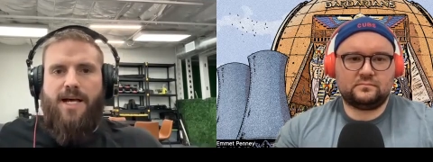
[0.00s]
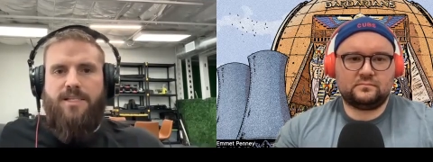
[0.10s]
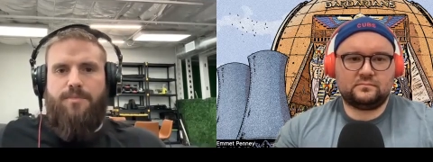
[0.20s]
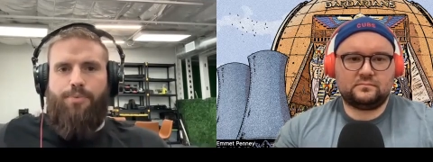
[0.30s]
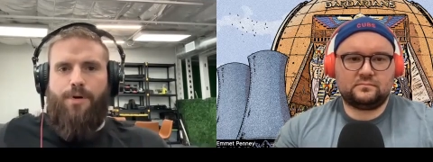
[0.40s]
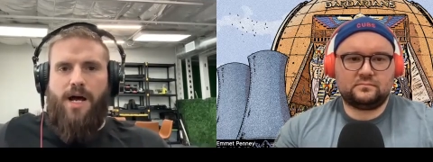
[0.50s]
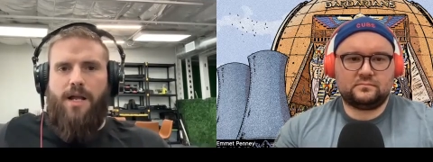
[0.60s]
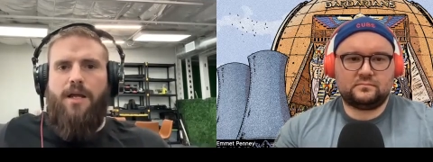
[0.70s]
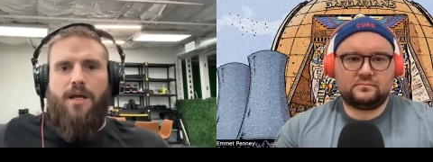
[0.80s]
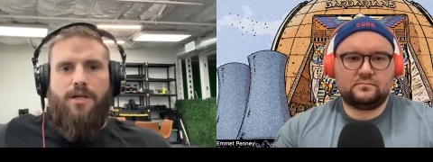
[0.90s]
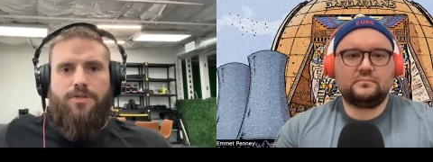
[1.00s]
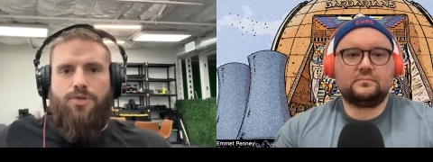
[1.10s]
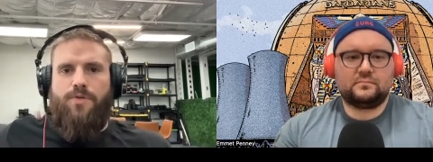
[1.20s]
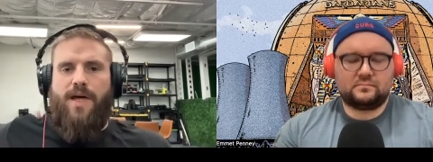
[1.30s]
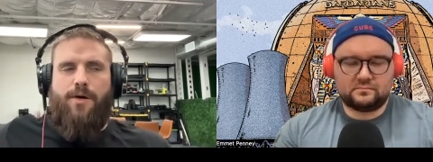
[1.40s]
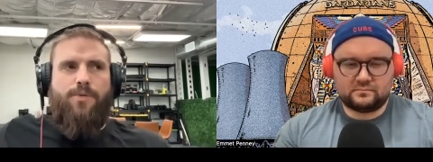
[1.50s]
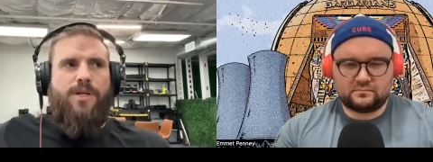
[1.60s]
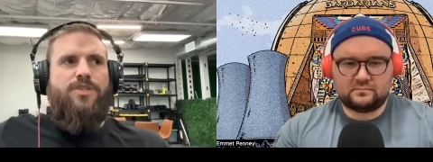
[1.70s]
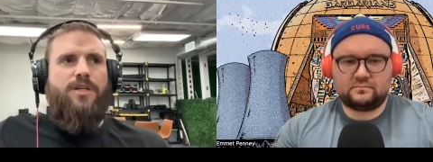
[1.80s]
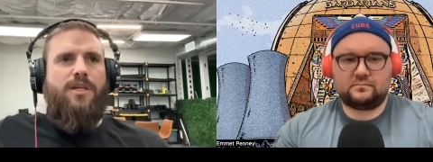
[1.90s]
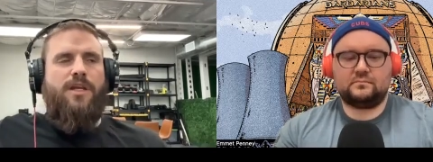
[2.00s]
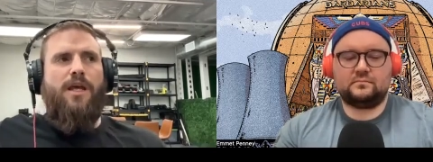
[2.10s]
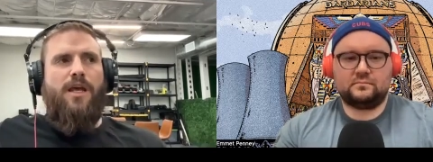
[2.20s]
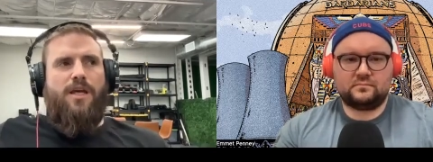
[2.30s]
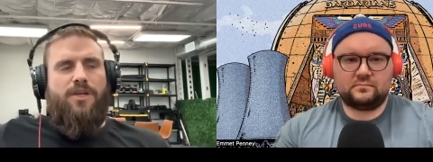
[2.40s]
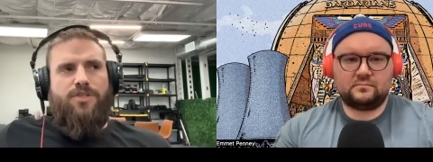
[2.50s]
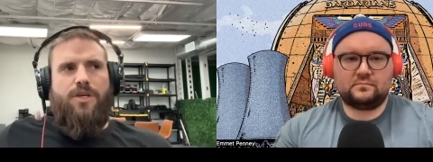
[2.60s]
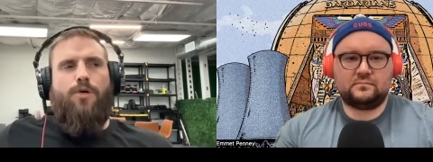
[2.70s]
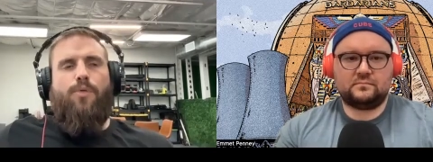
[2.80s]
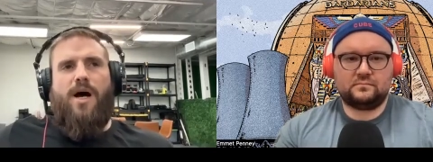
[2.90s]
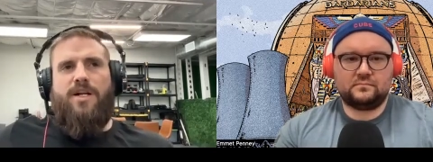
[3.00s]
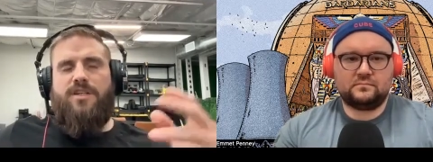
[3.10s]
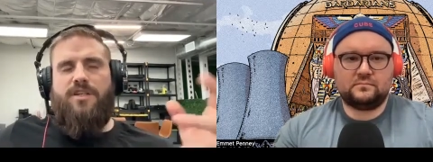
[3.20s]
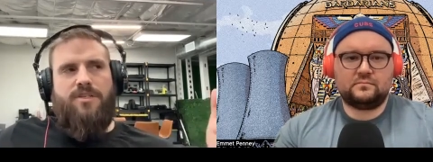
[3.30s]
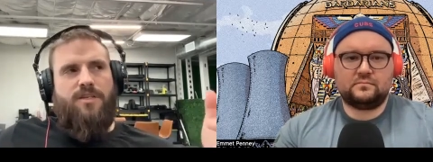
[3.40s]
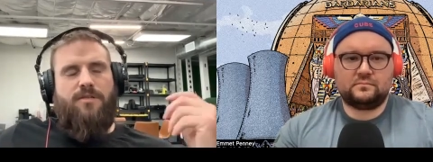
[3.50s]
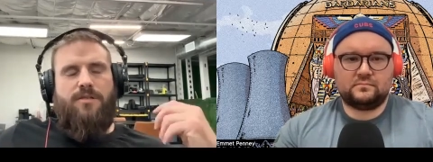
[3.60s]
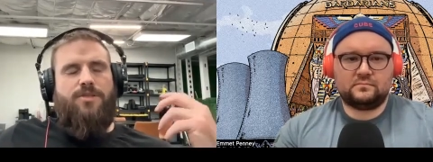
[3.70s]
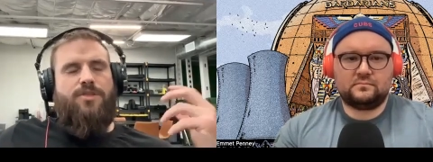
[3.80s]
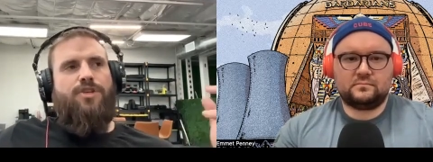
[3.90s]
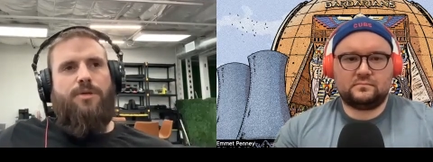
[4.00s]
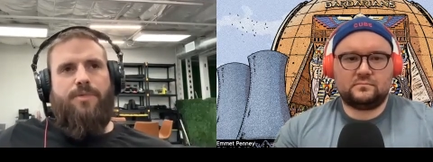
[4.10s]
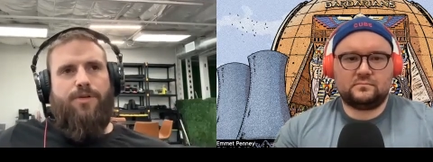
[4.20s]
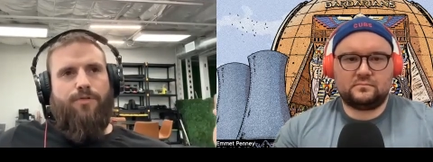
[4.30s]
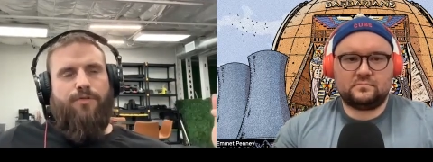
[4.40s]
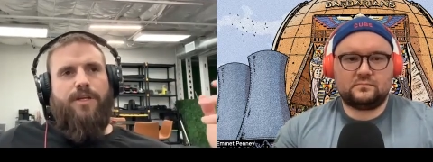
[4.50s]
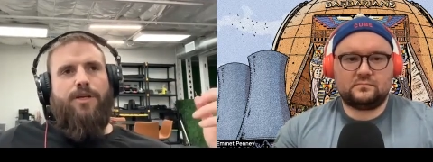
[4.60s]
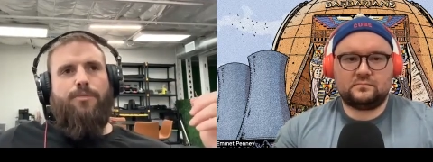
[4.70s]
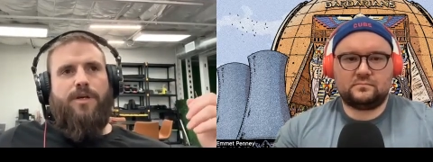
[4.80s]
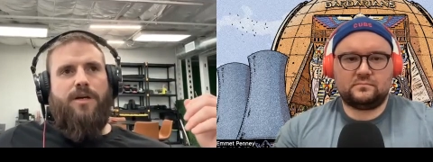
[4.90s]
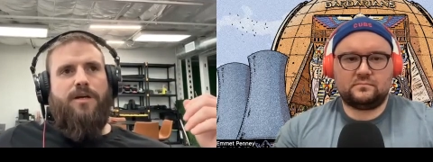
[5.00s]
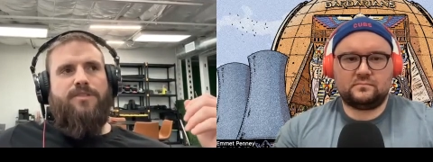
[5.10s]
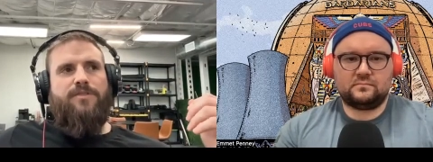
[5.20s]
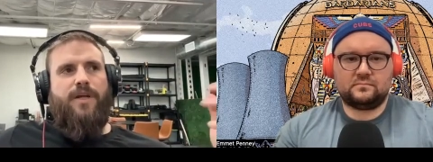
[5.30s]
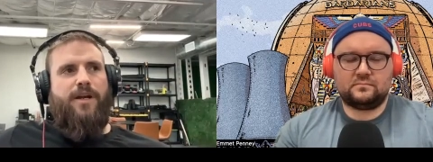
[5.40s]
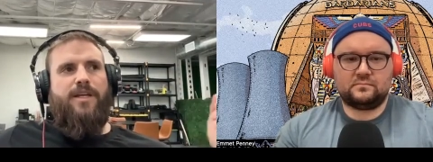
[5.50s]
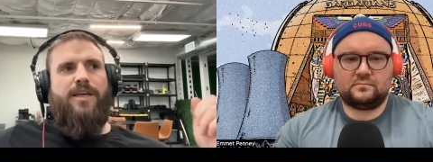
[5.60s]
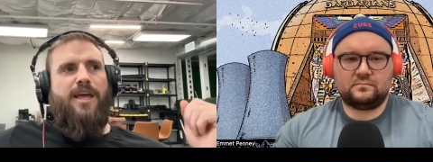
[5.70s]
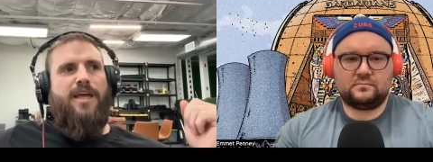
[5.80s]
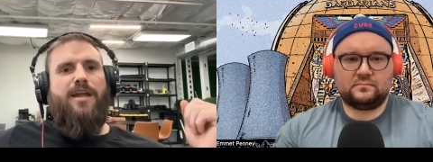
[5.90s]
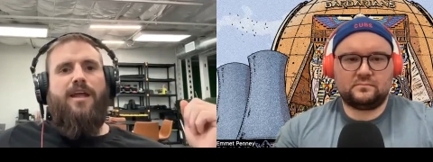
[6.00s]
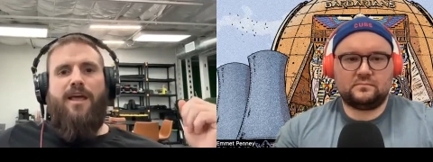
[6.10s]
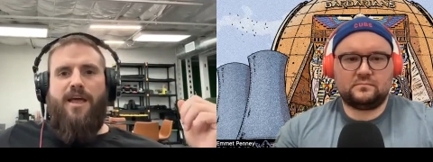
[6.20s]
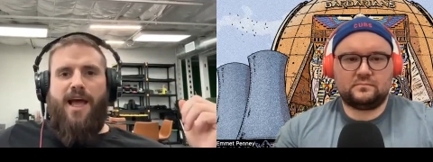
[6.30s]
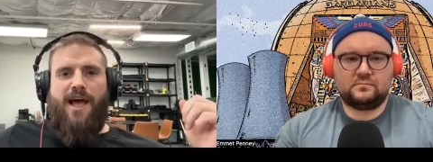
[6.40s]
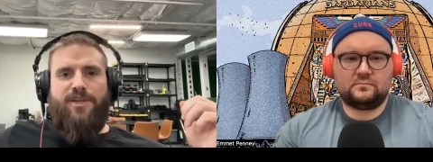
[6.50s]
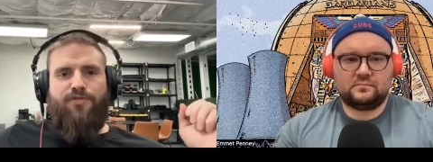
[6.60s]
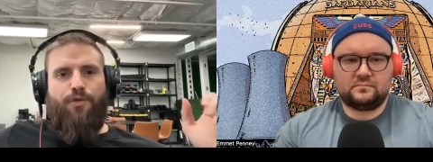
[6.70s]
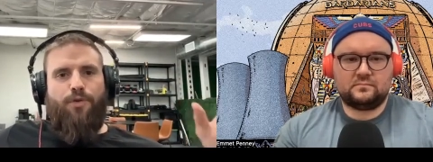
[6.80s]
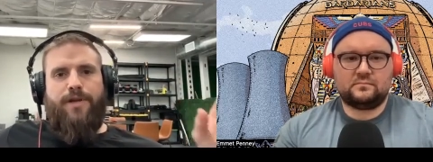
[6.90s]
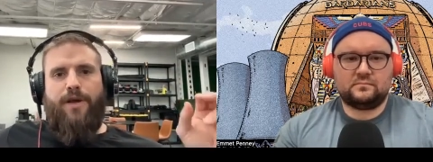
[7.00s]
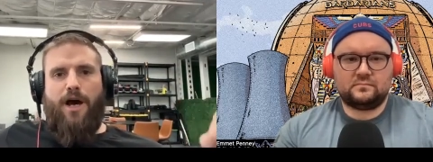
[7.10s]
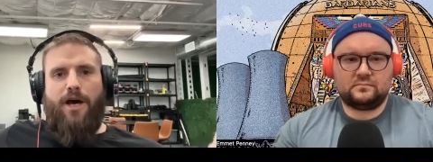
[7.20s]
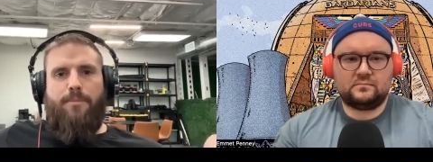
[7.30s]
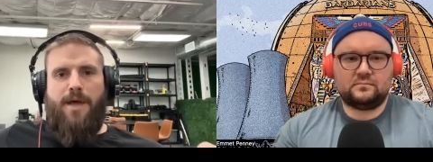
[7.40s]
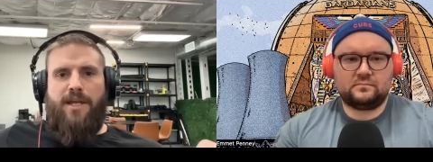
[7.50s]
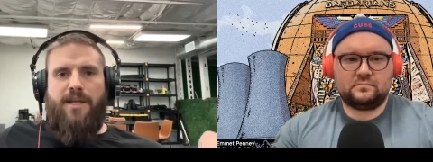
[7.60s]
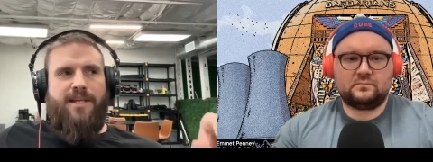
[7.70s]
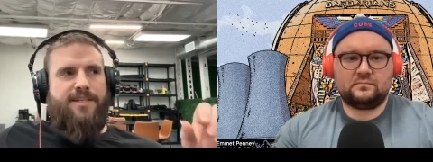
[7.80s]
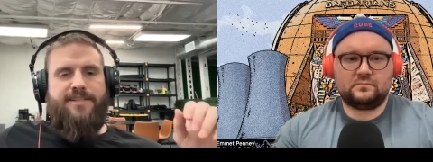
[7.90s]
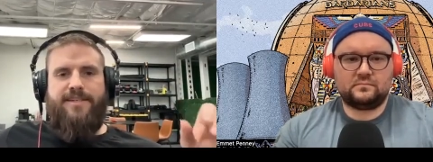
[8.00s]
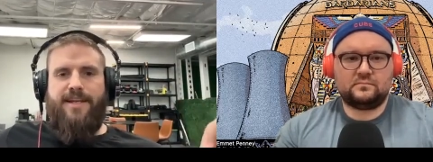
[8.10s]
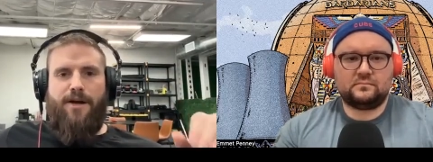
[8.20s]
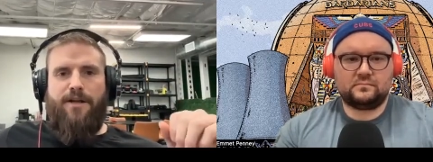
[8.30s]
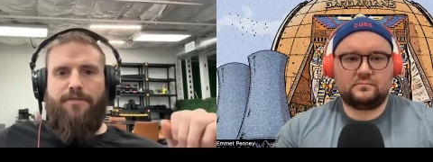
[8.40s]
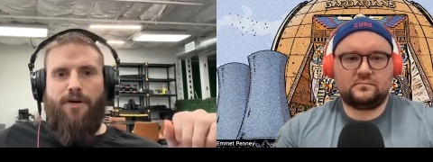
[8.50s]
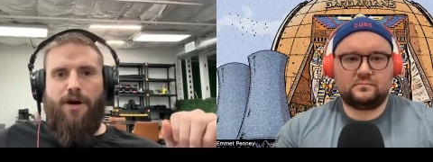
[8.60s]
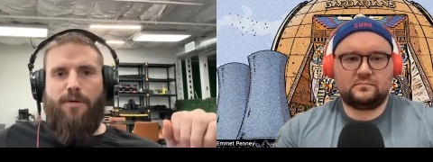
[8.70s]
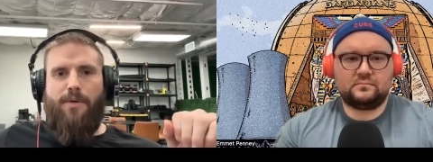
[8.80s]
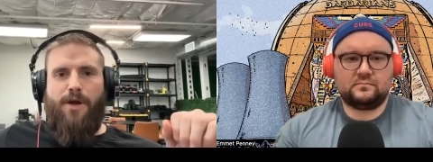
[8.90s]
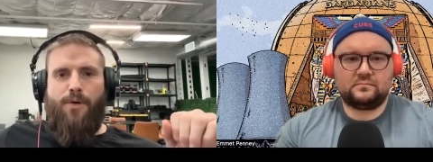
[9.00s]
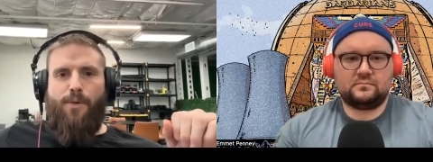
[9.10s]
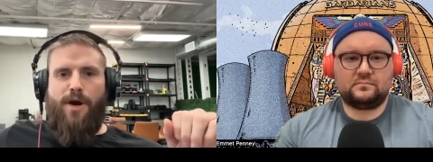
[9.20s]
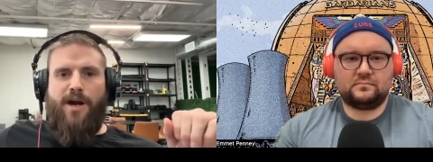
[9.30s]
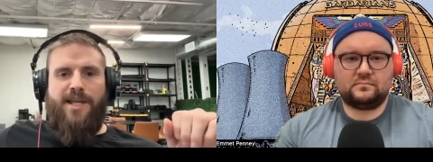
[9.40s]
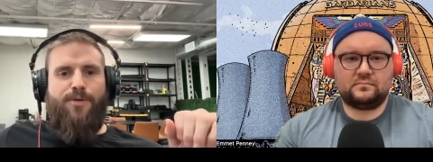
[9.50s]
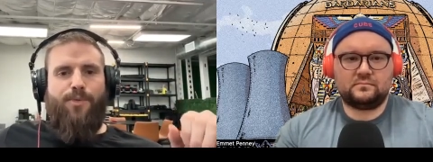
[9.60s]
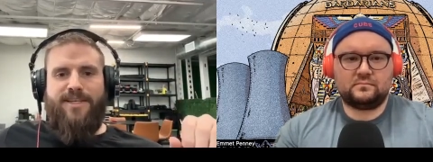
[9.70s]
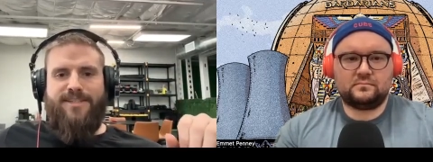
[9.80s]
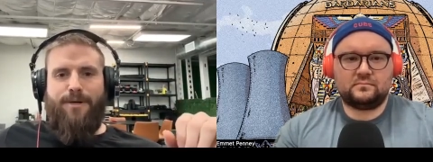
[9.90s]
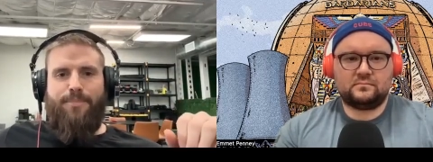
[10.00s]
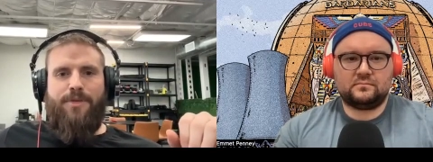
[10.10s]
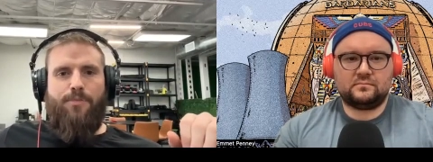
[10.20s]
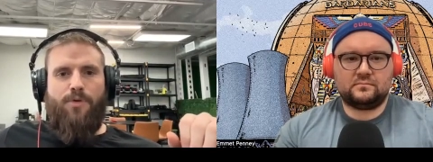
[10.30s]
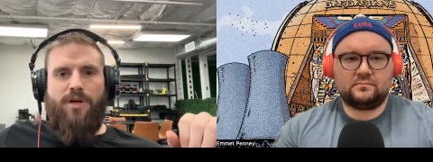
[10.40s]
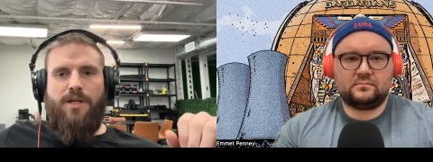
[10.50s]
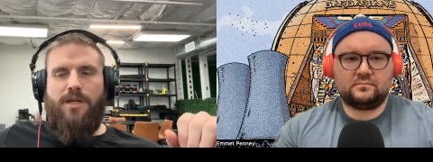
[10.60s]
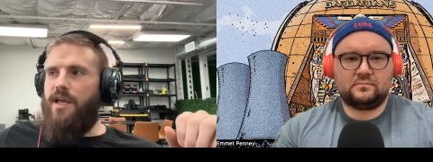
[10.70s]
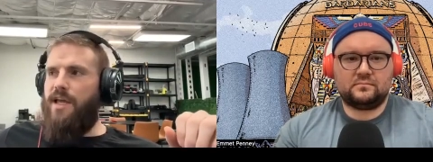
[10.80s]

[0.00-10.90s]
Speaker 1: gas brought to that region. And you should go watch it. It's an extremely cool video because Larry Kane has fully automated his dairy farm where he wakes up in the morning